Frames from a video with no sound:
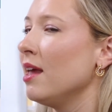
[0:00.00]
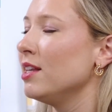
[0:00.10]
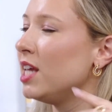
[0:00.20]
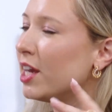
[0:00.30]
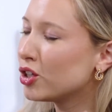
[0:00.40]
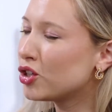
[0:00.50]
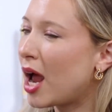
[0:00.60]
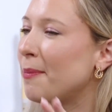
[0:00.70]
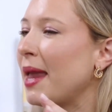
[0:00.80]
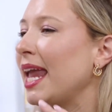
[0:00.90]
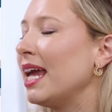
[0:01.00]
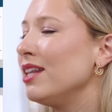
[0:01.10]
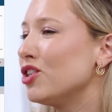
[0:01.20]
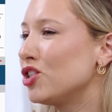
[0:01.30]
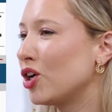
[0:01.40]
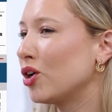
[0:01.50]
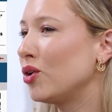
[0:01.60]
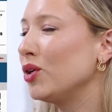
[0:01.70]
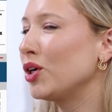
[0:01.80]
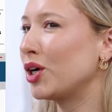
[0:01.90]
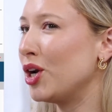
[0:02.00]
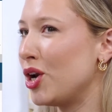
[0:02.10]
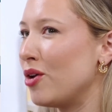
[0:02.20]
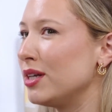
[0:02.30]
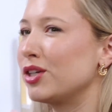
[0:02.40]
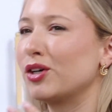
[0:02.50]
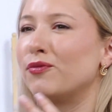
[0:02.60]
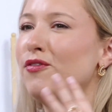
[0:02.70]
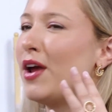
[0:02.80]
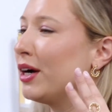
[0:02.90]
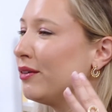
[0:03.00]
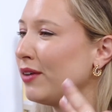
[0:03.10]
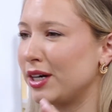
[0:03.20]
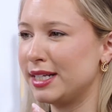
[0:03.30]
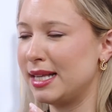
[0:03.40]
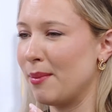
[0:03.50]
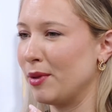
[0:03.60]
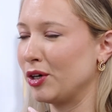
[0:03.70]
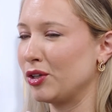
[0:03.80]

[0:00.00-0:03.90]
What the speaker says: Teardrop and the circle, you're going to notice they're very, very similar.